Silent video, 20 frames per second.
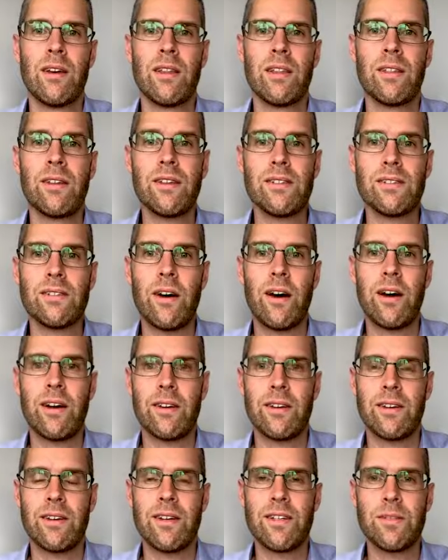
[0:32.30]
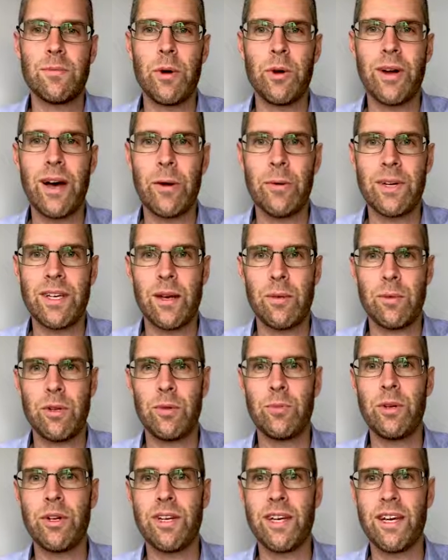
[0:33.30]
This talk is about how we kept
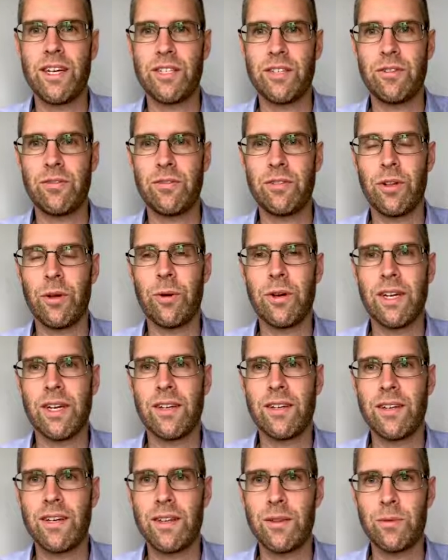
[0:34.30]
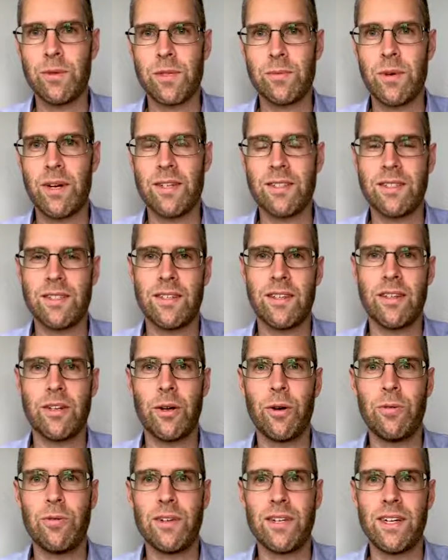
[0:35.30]
communication flowing in the response to the
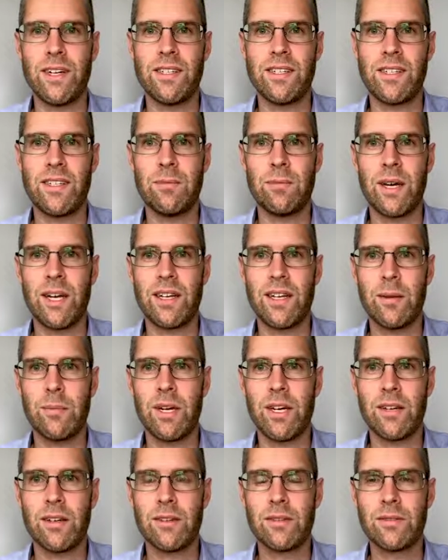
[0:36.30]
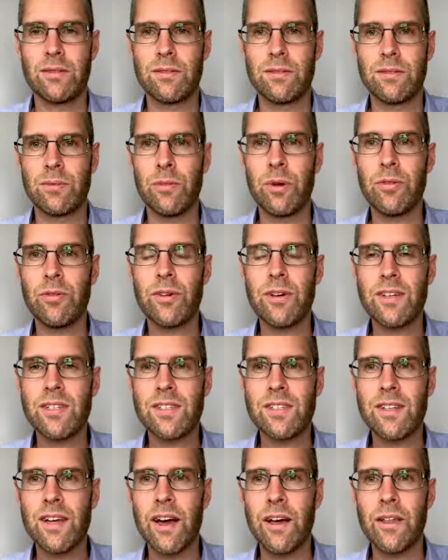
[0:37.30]
COVID-19 pandemic. But
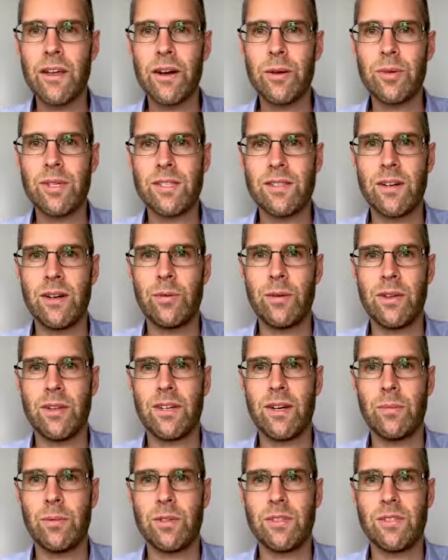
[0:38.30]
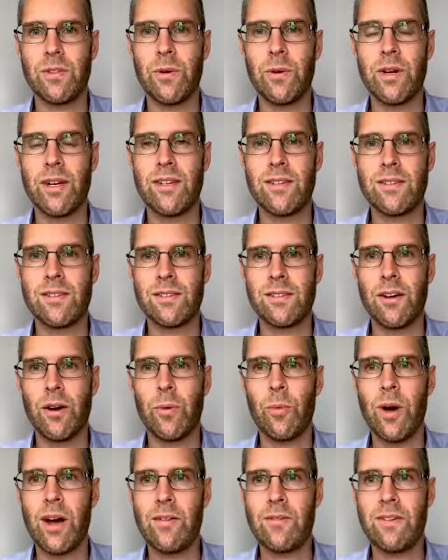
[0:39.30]
first, I thought I would start with a couple stories on
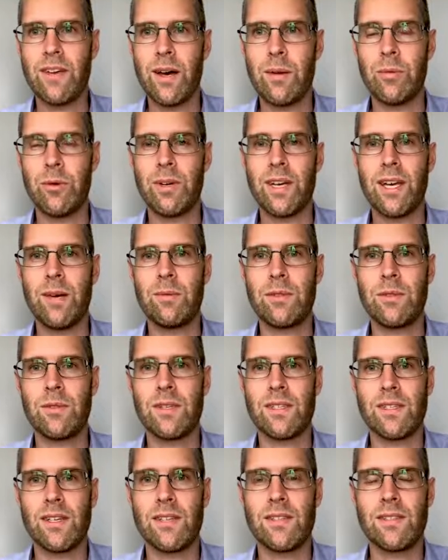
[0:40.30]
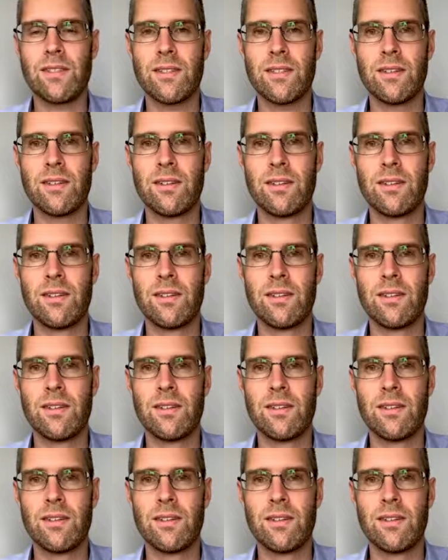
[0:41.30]
why Viamo came to exist.